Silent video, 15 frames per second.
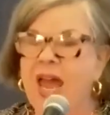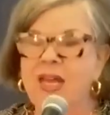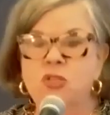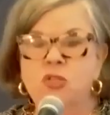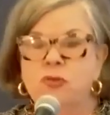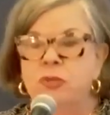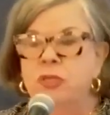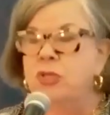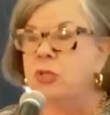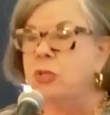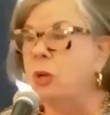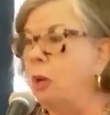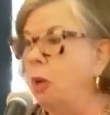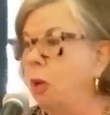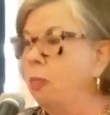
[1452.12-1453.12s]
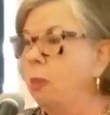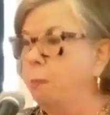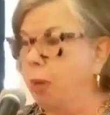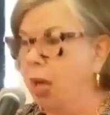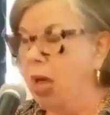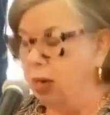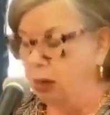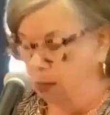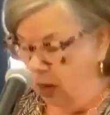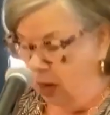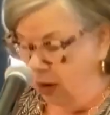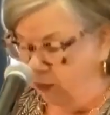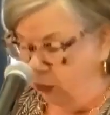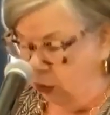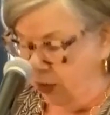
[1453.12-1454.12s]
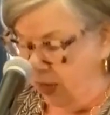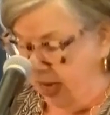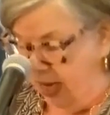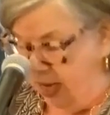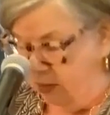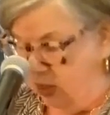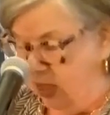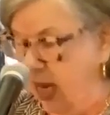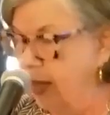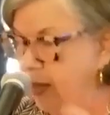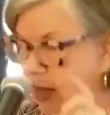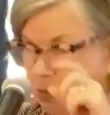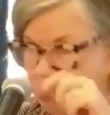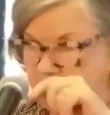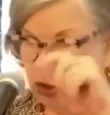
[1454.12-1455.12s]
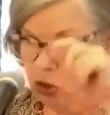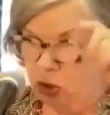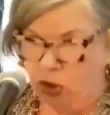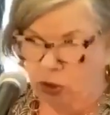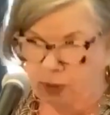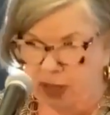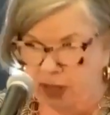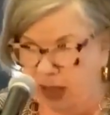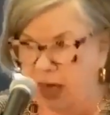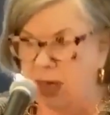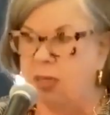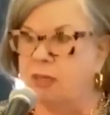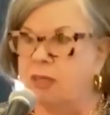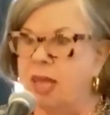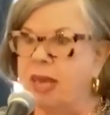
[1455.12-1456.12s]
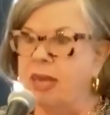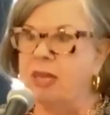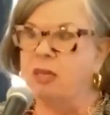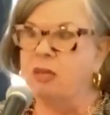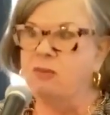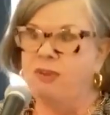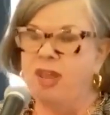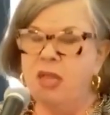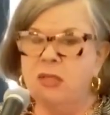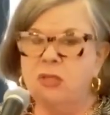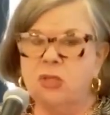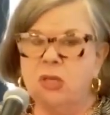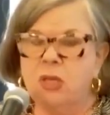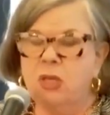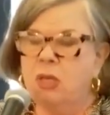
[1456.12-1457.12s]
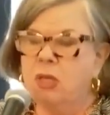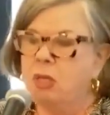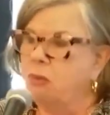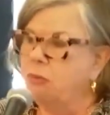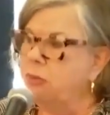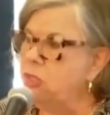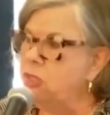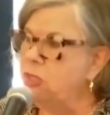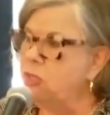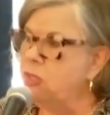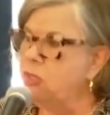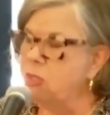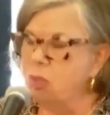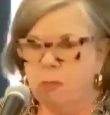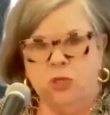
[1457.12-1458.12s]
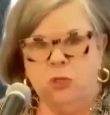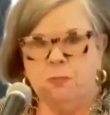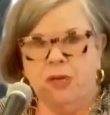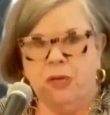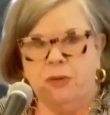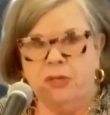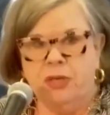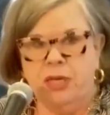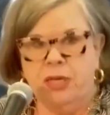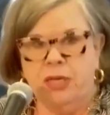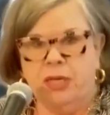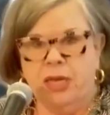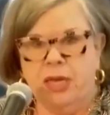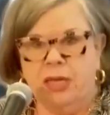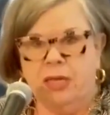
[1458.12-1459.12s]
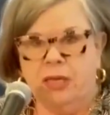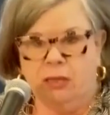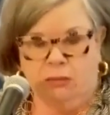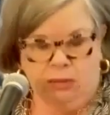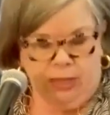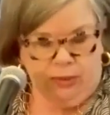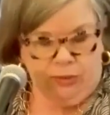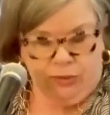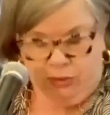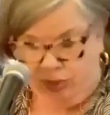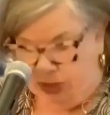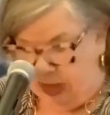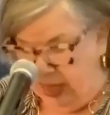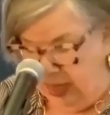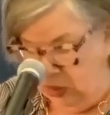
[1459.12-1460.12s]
an asterisk on the bottom of your name tag, that means that you indicated that in advance, which is so much better than indicating it like 30